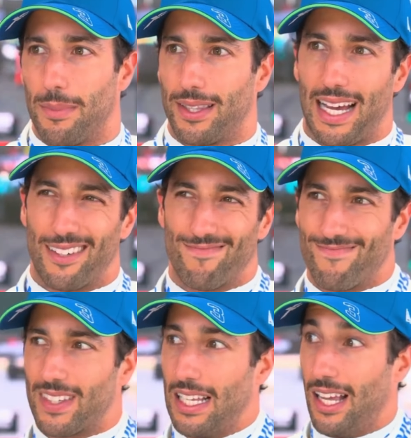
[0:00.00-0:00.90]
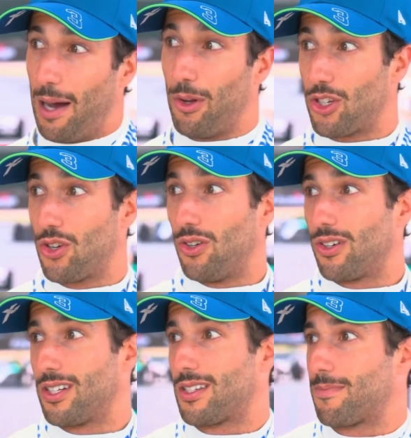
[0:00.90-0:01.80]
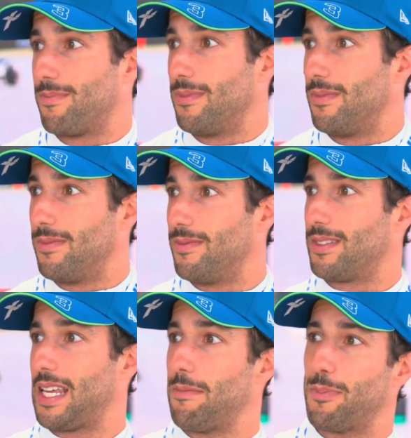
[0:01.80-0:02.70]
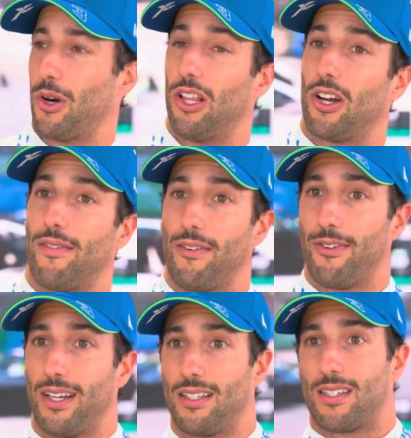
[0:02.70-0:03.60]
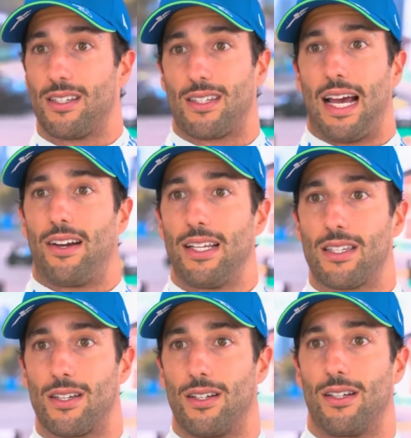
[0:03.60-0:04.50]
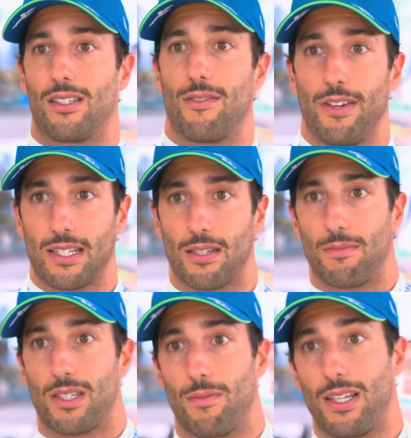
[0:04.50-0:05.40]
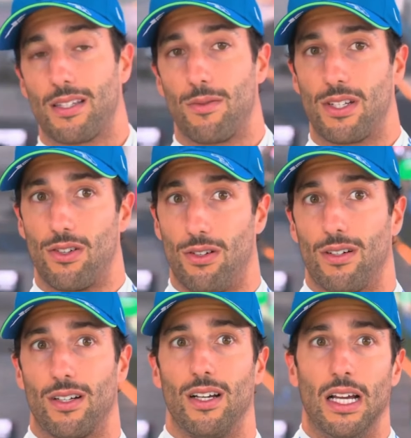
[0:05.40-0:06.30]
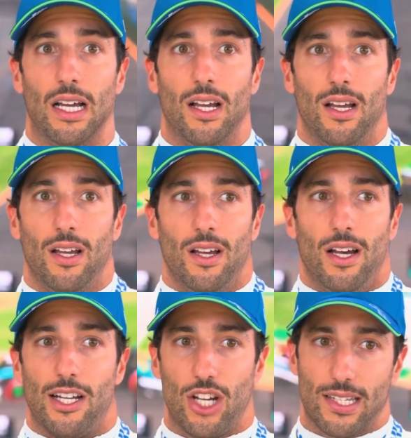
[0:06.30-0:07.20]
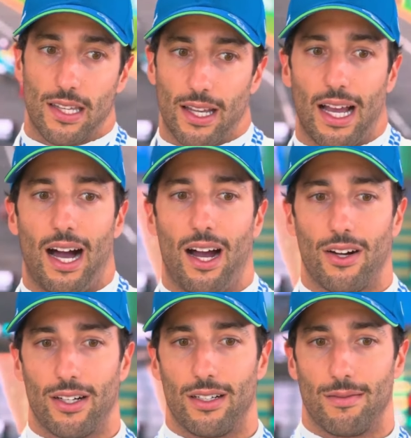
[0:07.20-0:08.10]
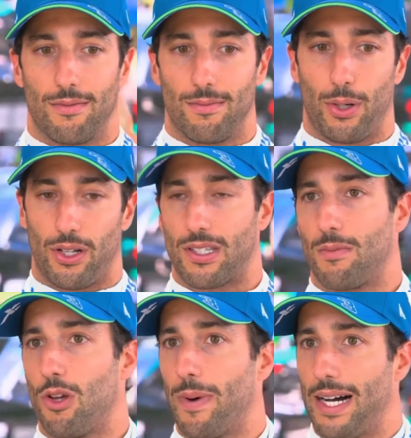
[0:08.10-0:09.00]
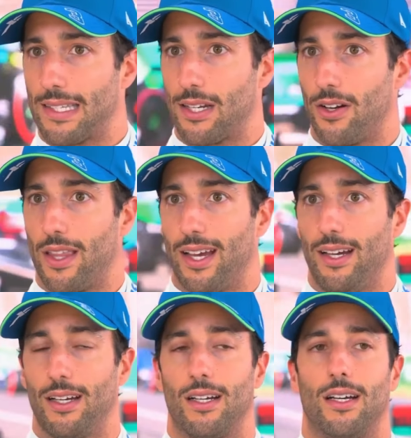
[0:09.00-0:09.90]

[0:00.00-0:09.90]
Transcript: But that, I'm not sure, because teams put a lot of effort in since Saudi to fix some things that we saw, and adjusted the car and put on some new parts here and there.